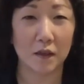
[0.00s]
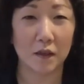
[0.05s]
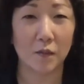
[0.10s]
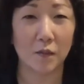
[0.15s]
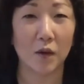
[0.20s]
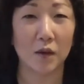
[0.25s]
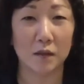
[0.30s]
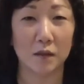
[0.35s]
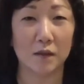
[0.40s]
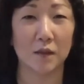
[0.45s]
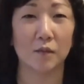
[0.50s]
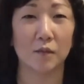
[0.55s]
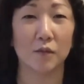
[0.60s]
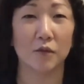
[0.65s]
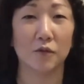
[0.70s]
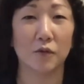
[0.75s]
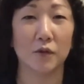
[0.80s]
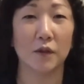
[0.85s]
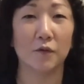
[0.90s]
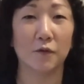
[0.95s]
on December
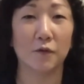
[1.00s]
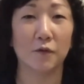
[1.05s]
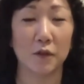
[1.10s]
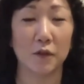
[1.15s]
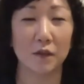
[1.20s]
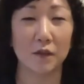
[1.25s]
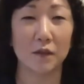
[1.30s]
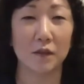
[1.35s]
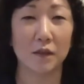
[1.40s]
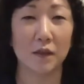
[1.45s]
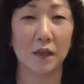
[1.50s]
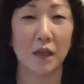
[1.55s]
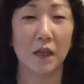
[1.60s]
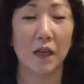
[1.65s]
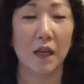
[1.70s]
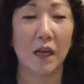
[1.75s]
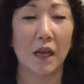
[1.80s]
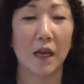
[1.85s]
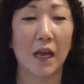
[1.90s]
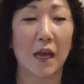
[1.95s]
21st.
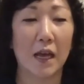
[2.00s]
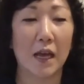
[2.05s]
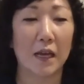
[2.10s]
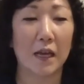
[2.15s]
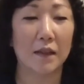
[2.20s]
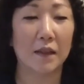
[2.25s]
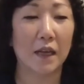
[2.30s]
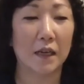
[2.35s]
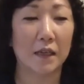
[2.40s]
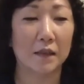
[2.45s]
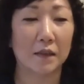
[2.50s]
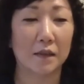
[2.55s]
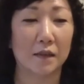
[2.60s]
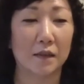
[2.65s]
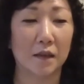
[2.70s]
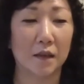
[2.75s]
And that's